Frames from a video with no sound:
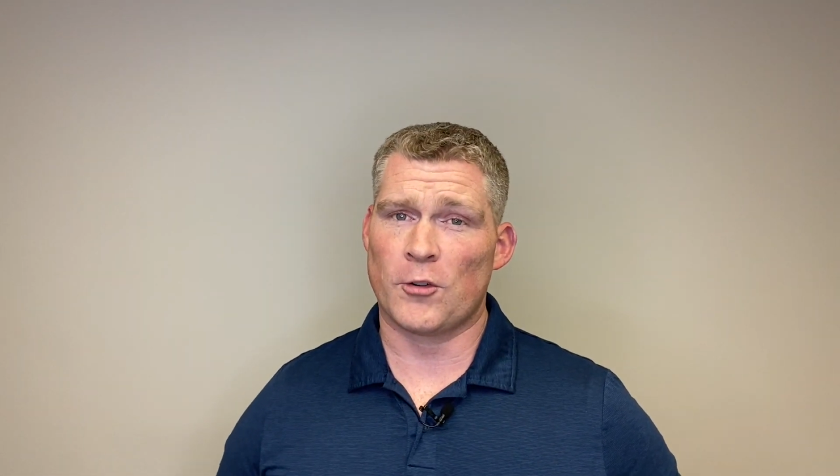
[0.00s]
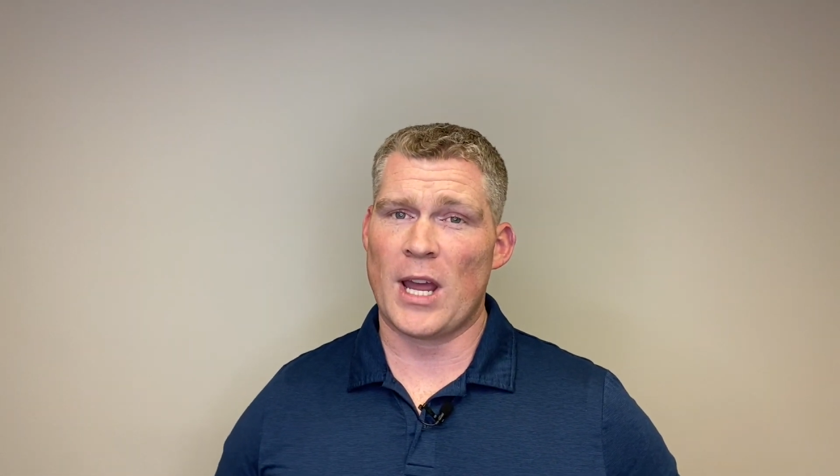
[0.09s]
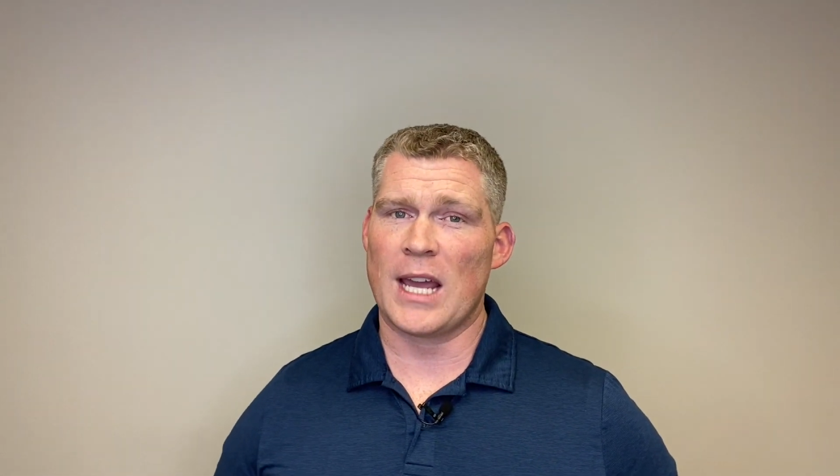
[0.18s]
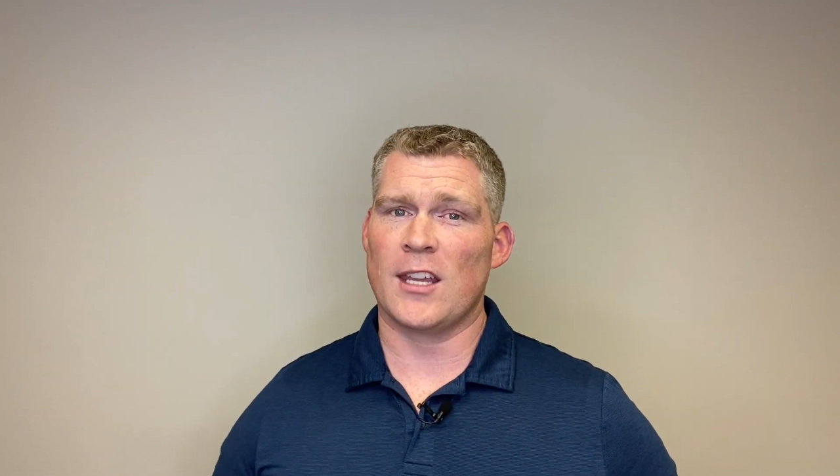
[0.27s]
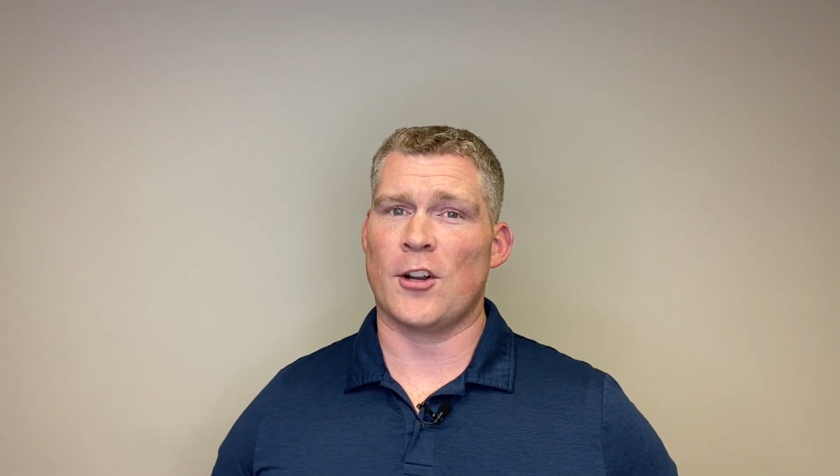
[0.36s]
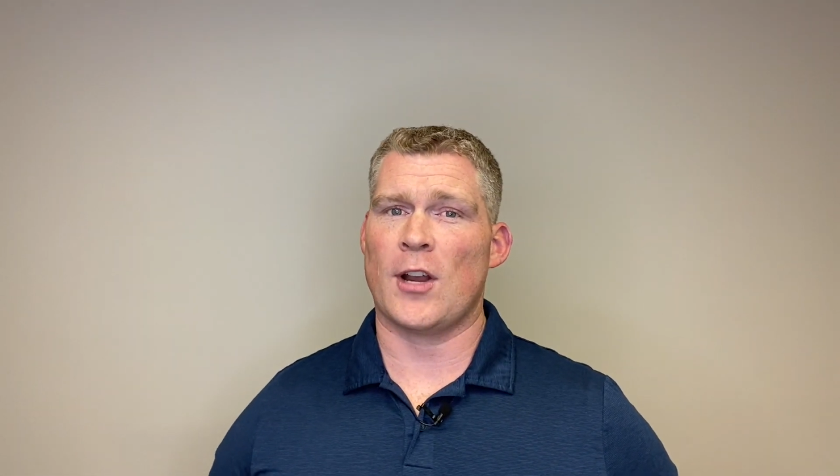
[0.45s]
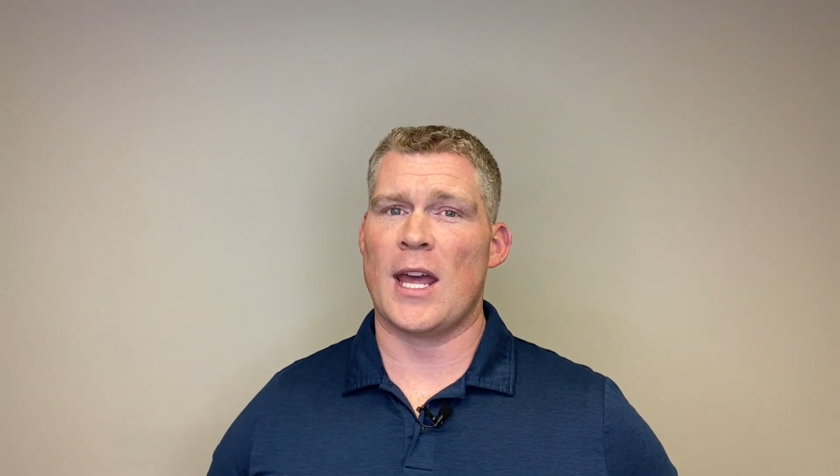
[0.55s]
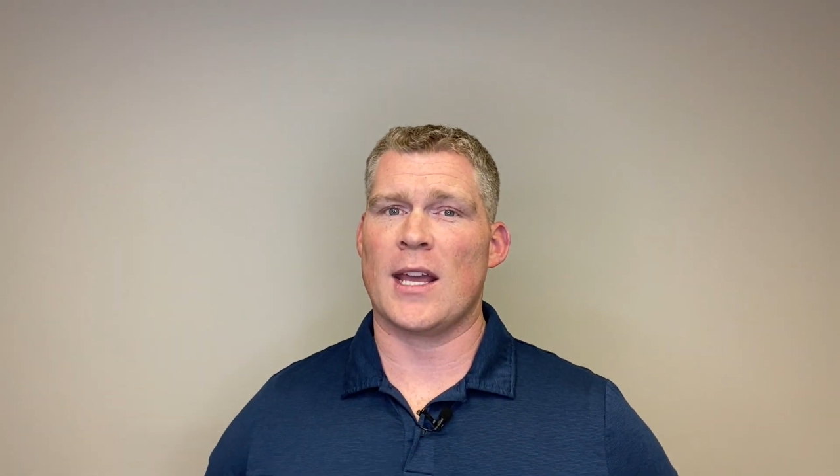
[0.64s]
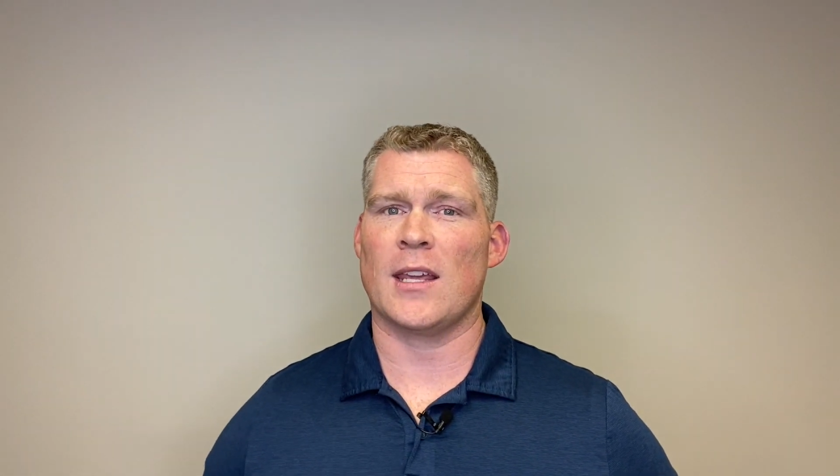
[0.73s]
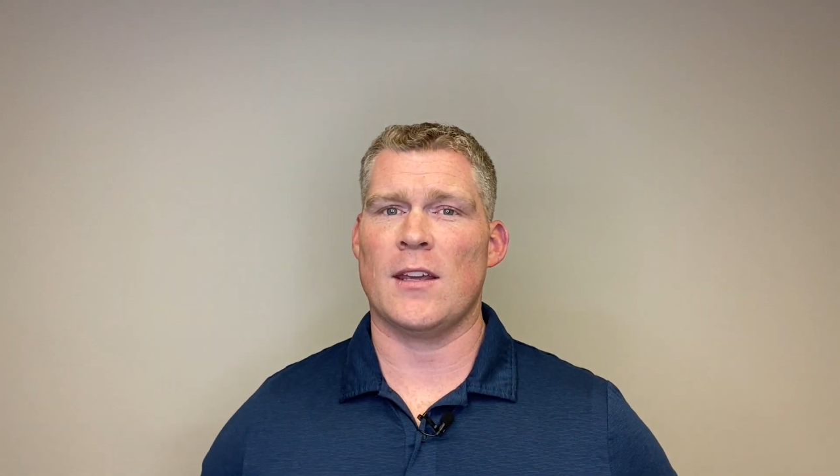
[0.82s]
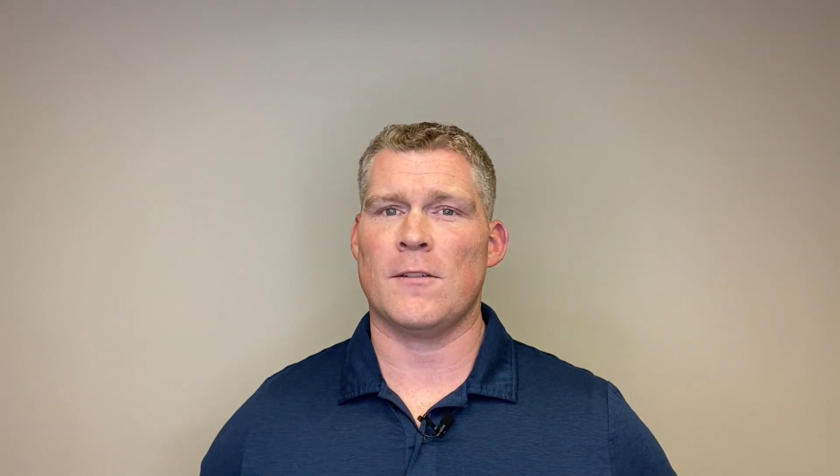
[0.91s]
cracking your
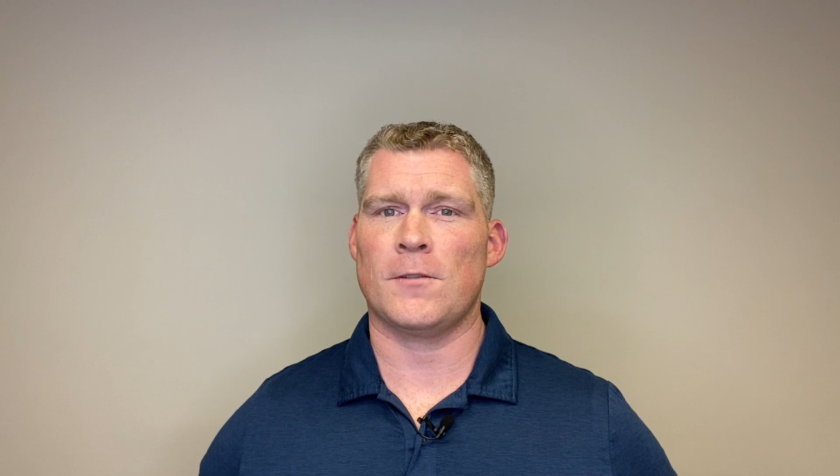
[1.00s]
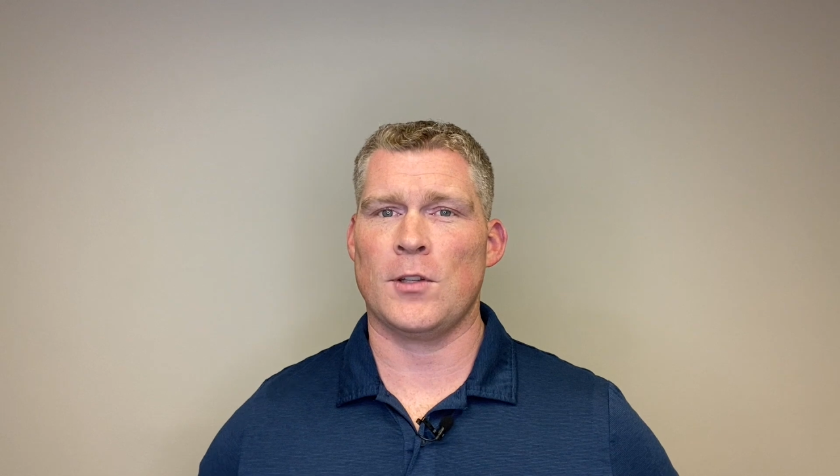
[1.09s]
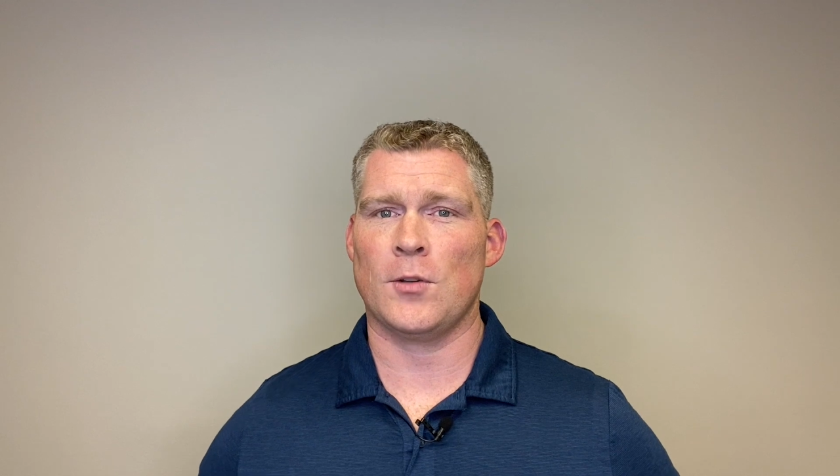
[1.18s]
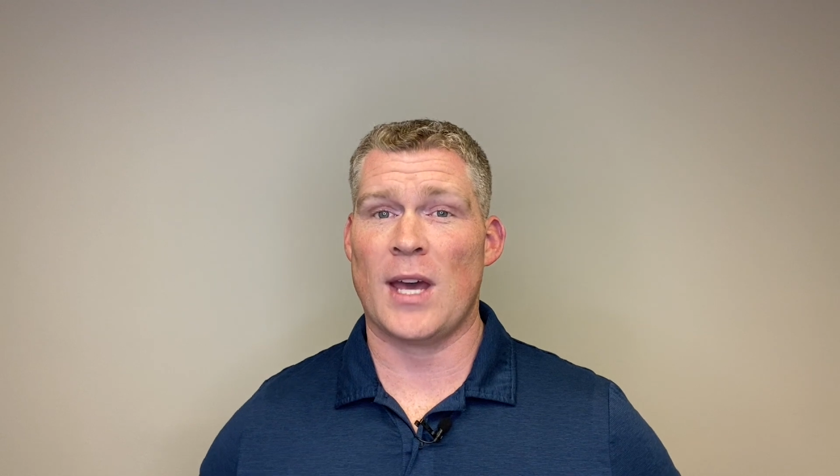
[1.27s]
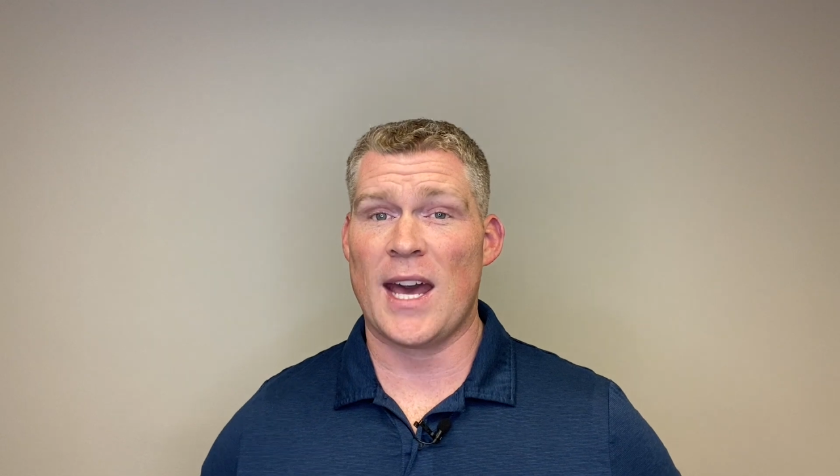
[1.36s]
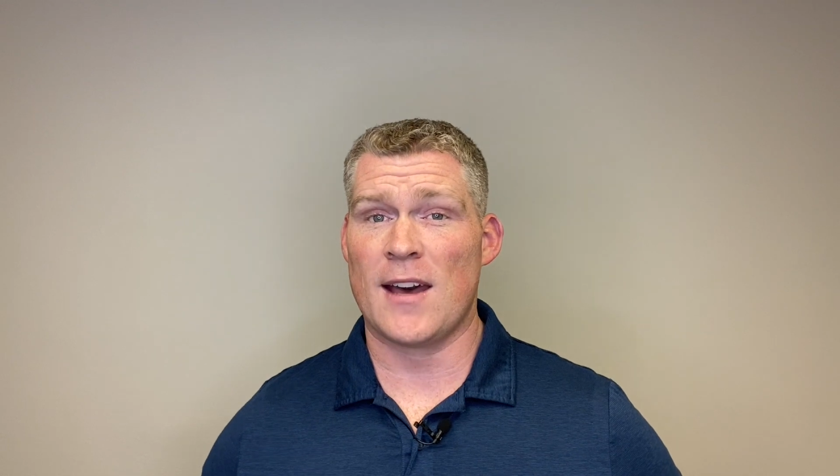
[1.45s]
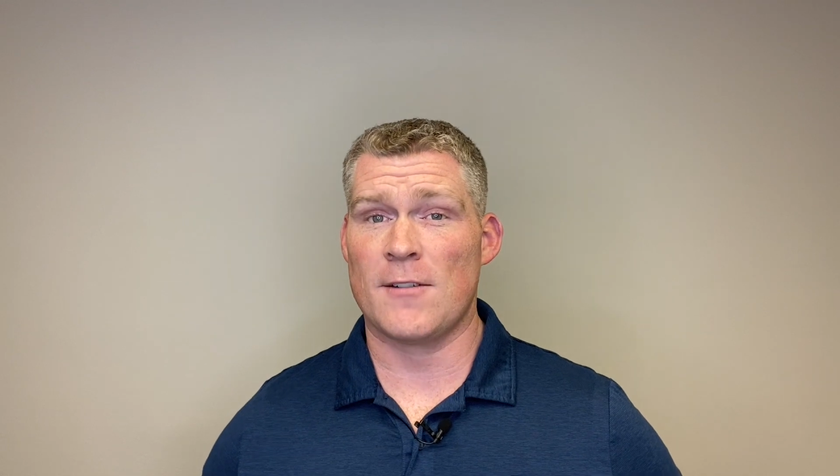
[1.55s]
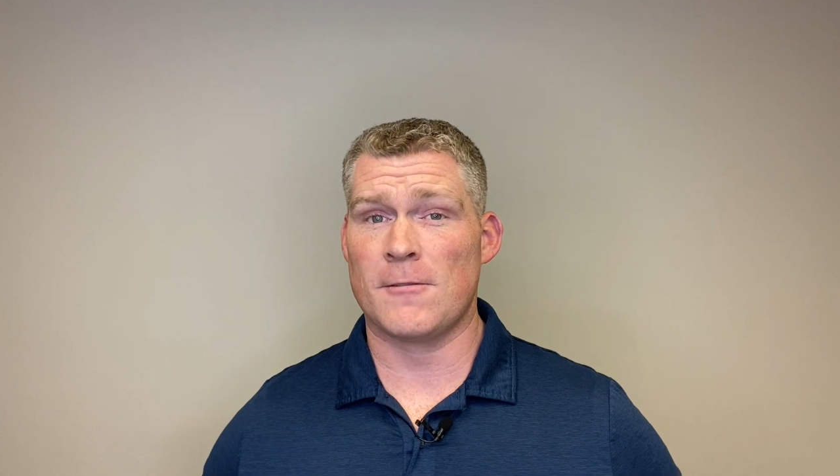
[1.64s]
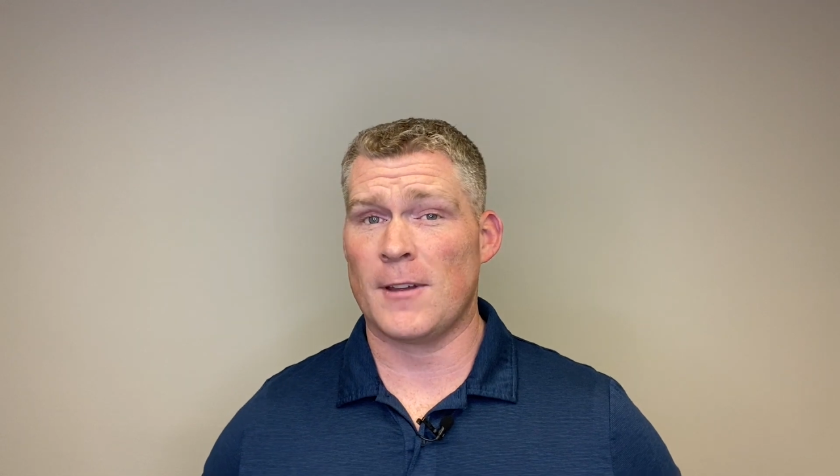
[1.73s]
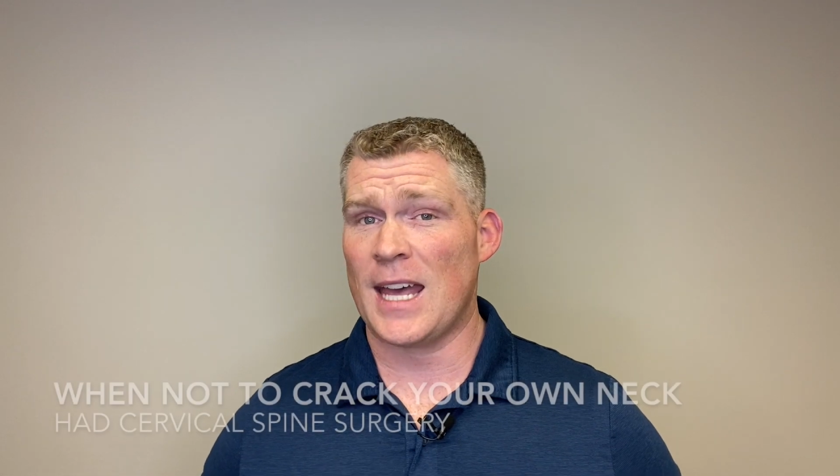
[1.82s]
neck if you have